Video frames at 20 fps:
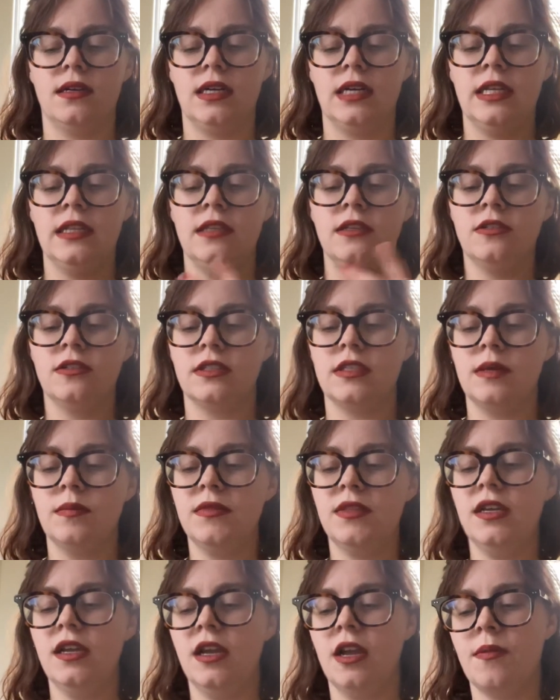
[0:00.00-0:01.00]
And there's
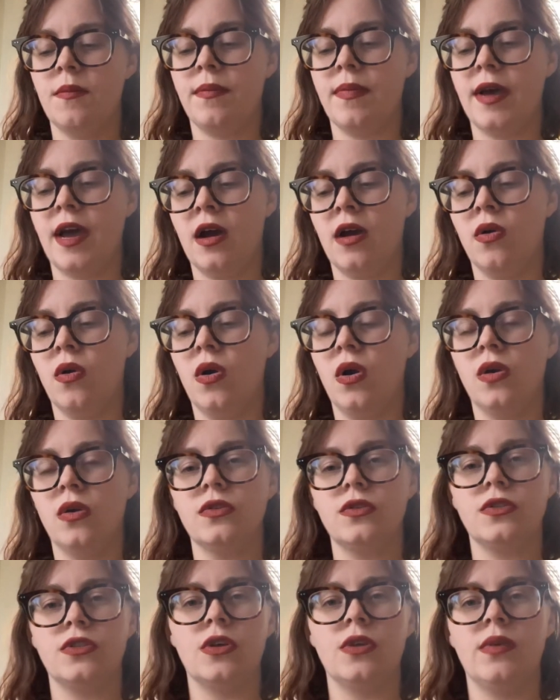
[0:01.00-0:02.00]
something about
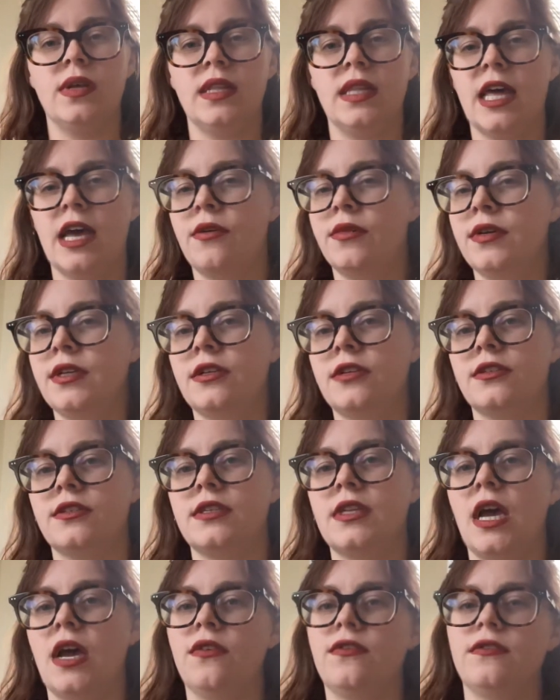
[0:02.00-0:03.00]
also allowing
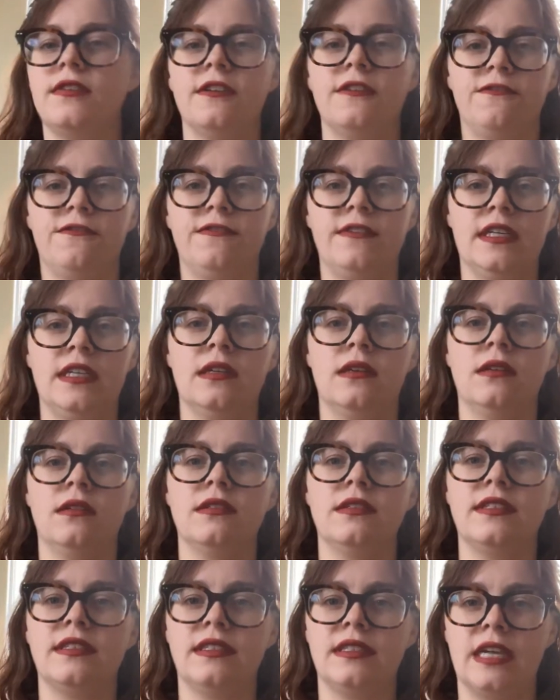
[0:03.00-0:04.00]
yourself to feel
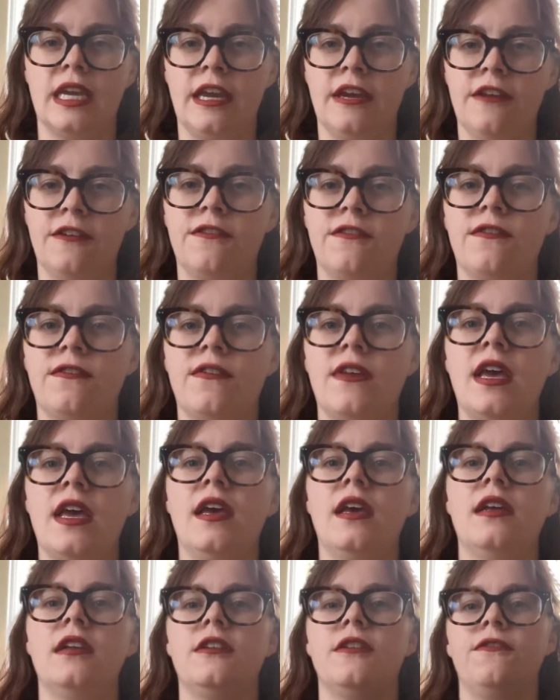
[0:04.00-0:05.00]
safe,
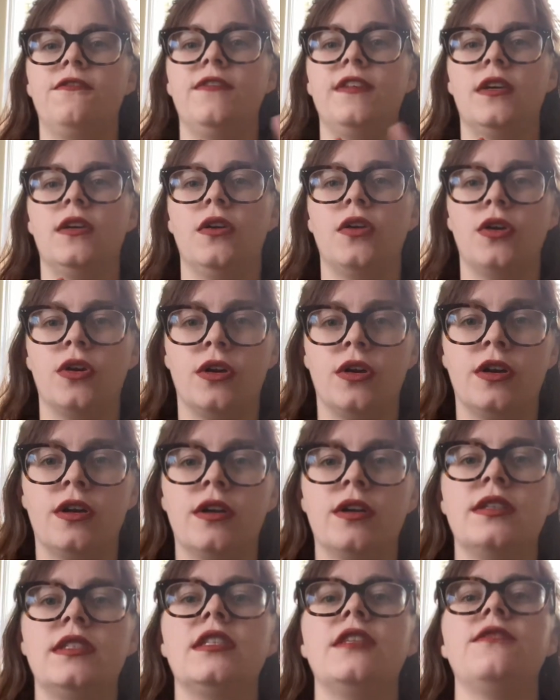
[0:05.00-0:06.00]
to feel
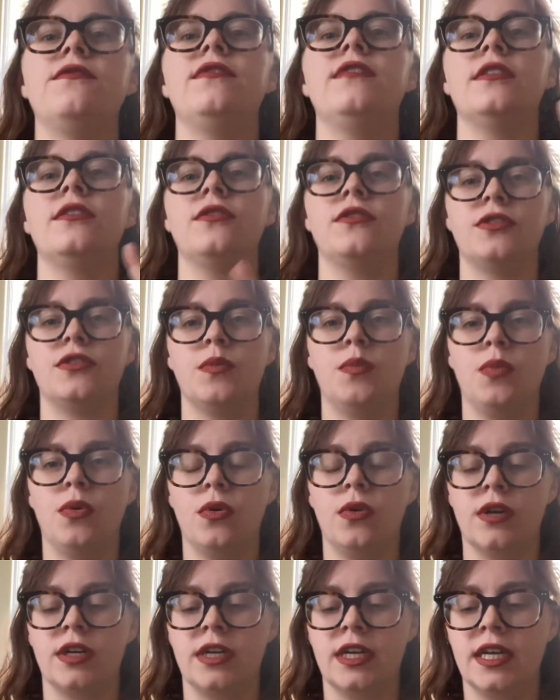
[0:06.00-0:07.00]
heard, to feel
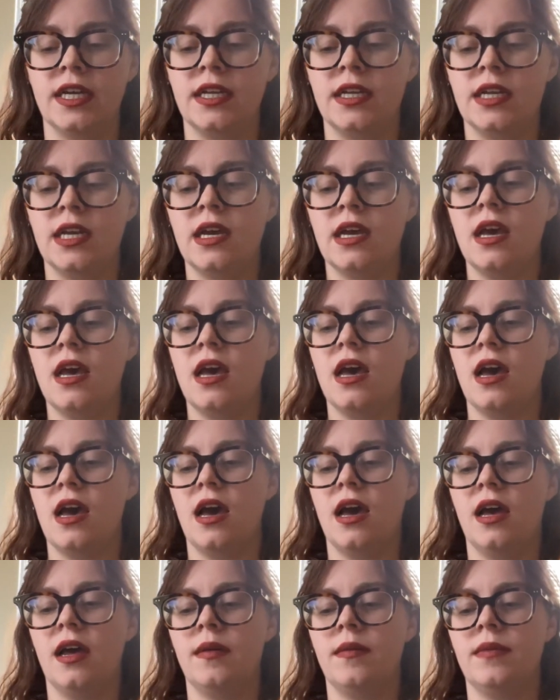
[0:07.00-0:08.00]
supported,
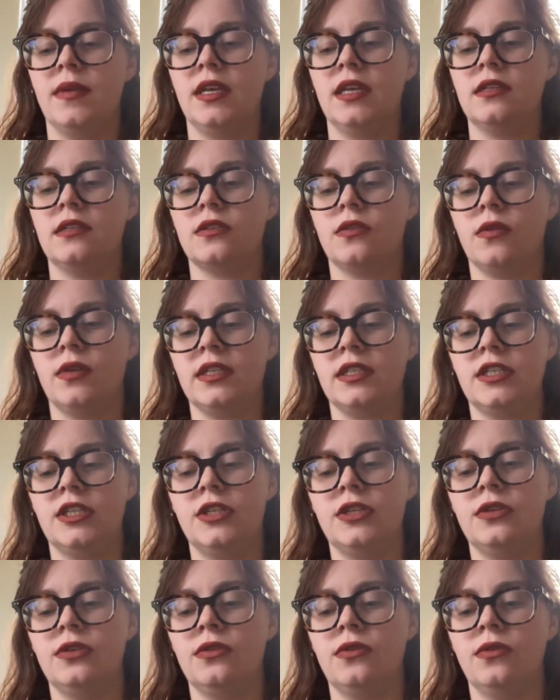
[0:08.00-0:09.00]
is going
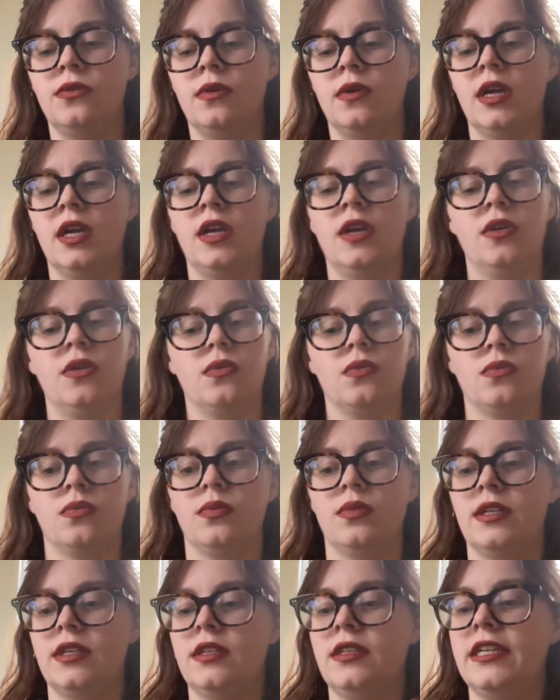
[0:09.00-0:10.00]
to
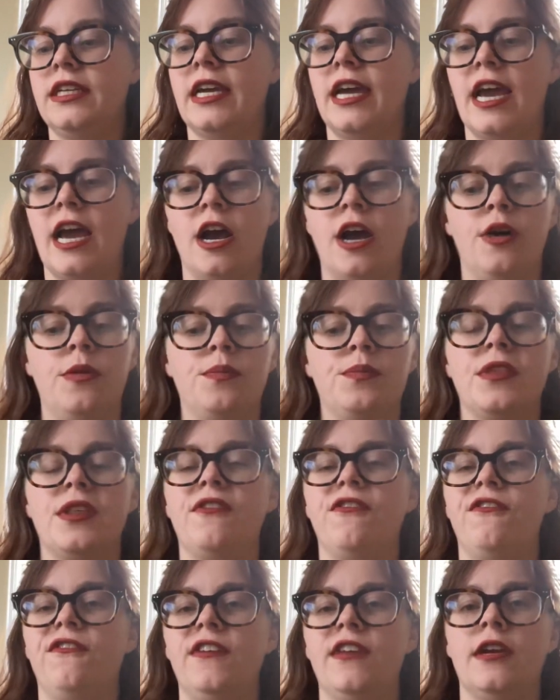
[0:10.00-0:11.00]
really help the
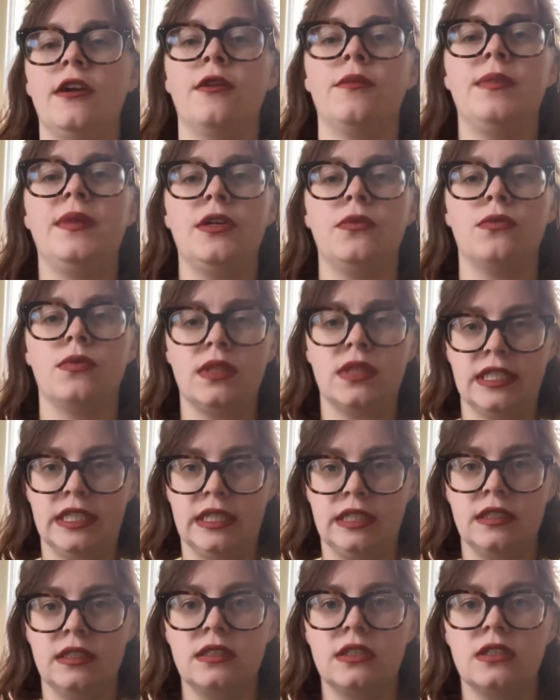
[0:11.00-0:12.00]
fear be
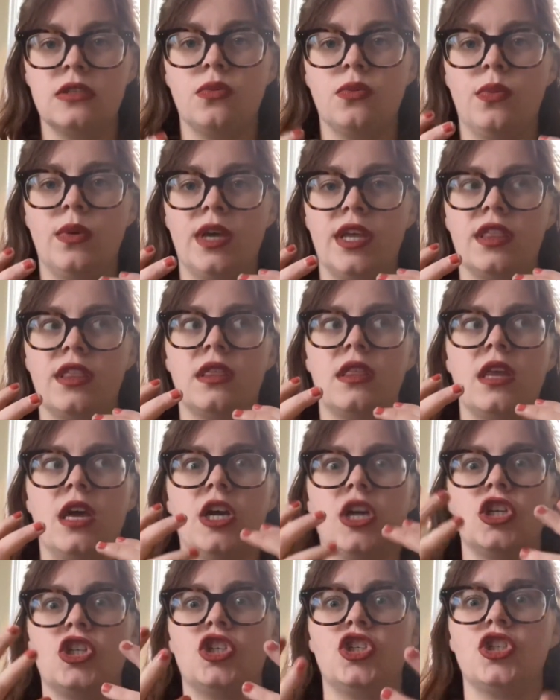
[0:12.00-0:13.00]
released with
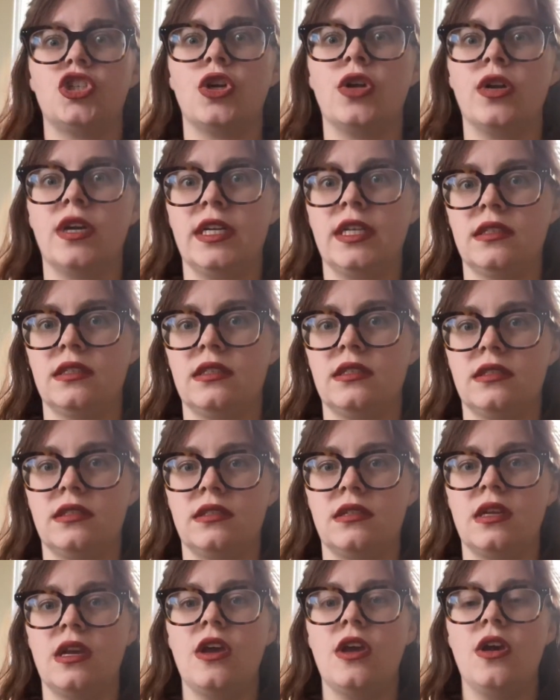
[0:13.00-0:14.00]

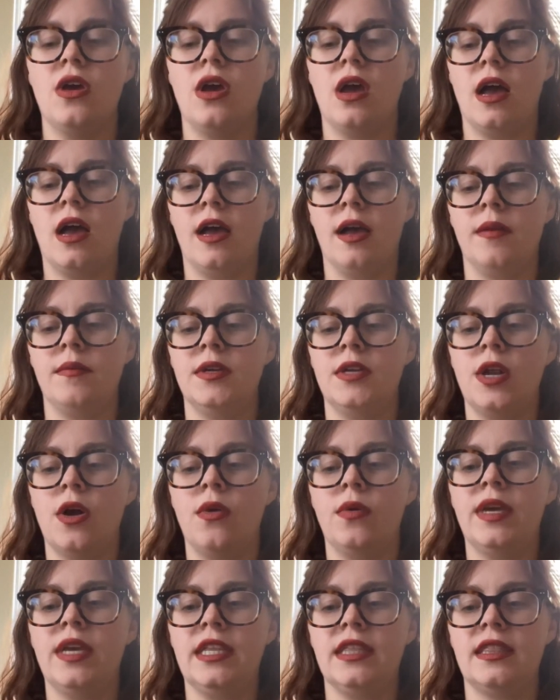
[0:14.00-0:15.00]
assurance,
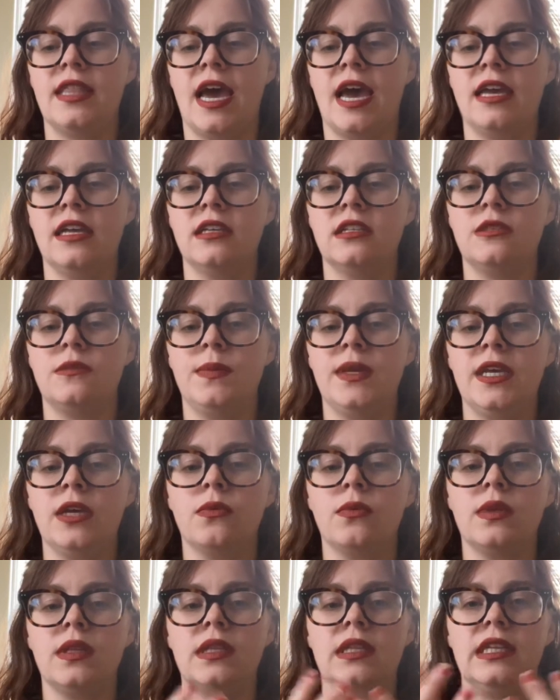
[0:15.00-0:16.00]
knowing that it's
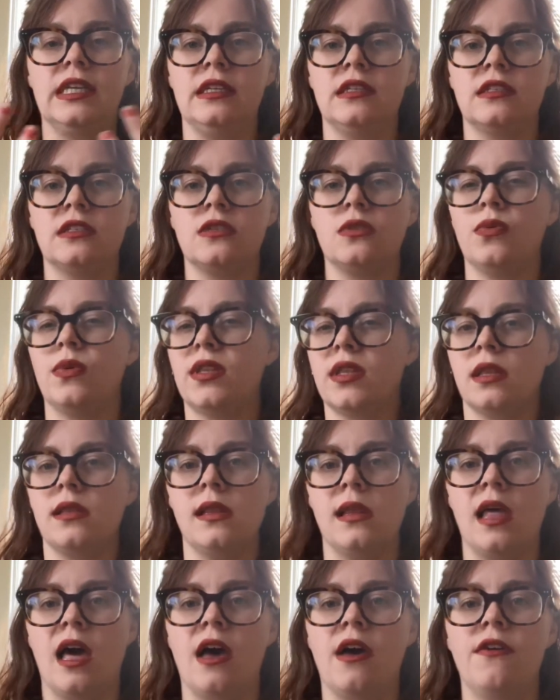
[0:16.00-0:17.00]
being released with
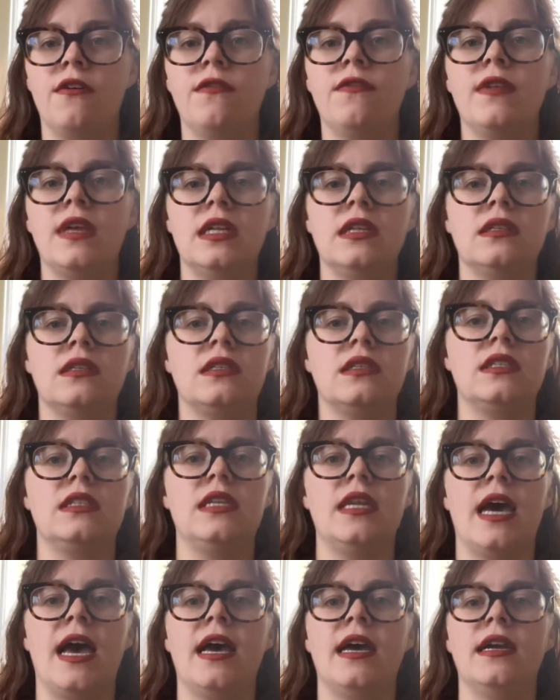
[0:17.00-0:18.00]
love
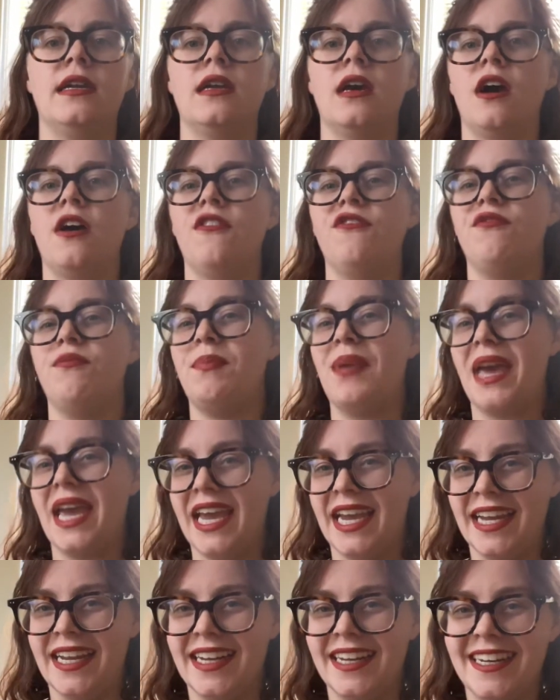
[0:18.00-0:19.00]
instead of
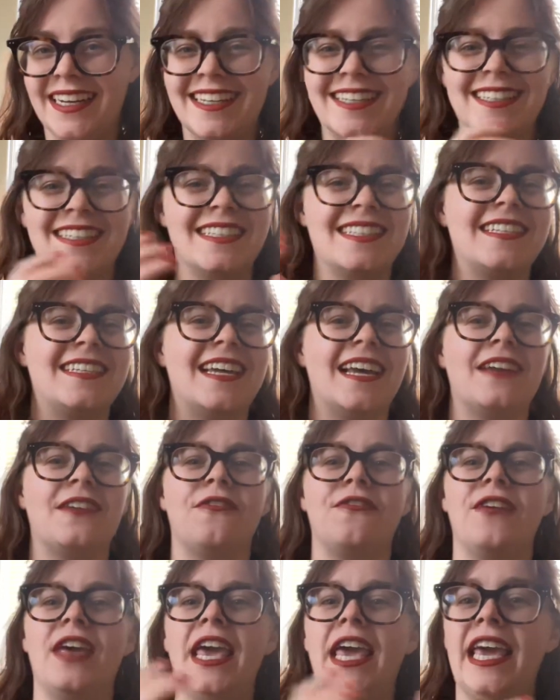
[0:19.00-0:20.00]
pain, instead
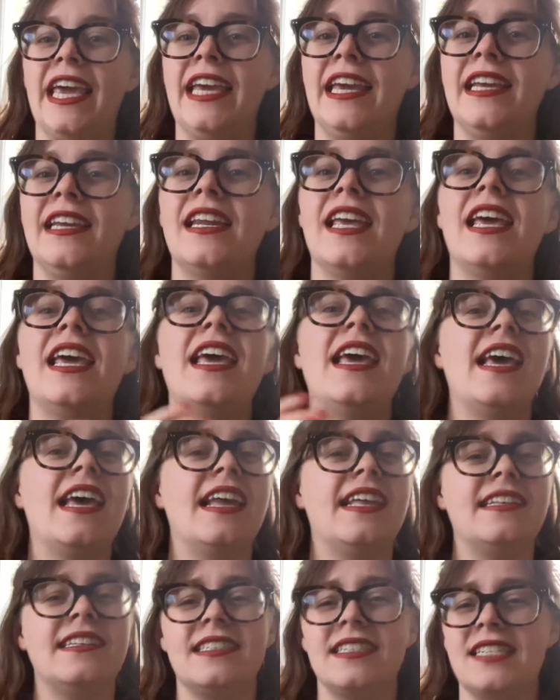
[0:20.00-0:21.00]
of hate,
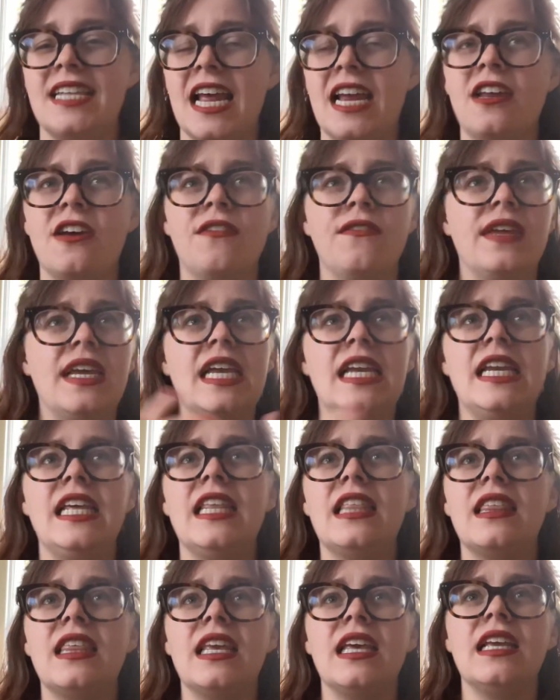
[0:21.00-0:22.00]
instead of
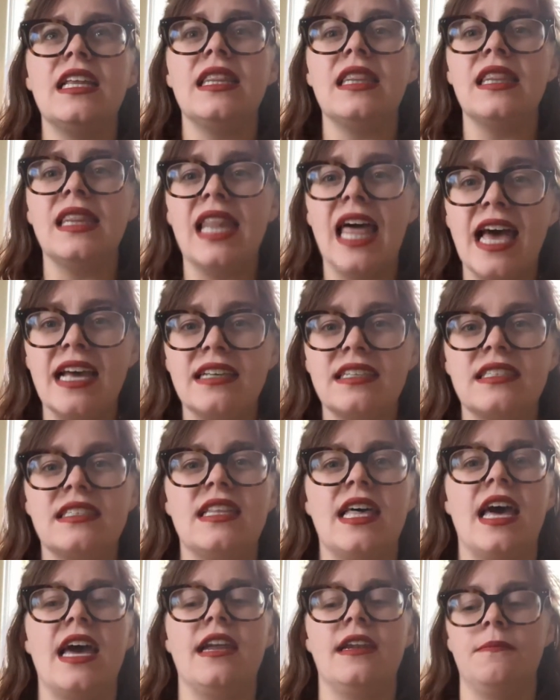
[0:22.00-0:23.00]
anything less
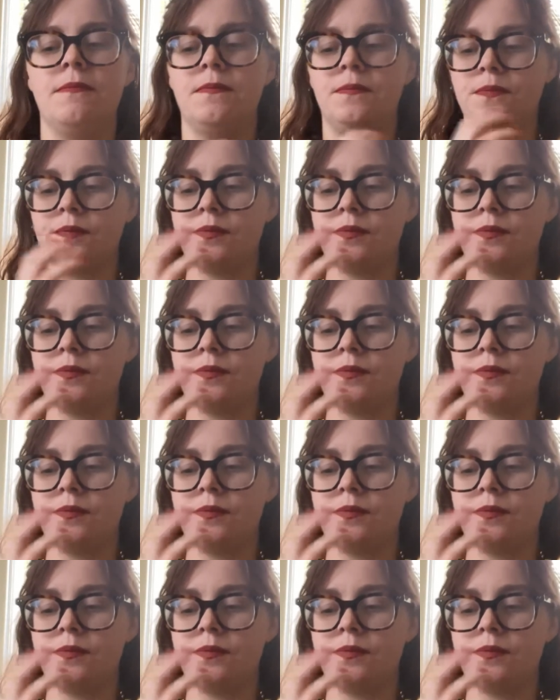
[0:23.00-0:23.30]
than.